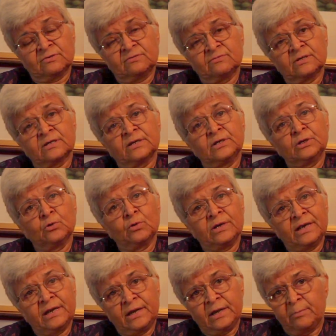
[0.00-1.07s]
we were a
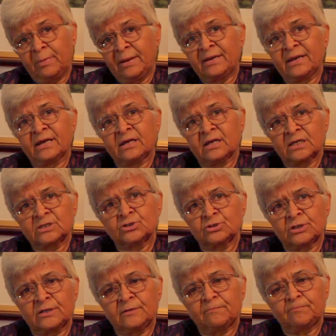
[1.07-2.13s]
newly independent
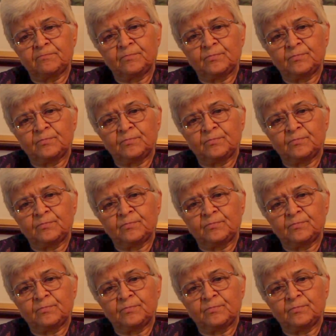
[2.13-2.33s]
country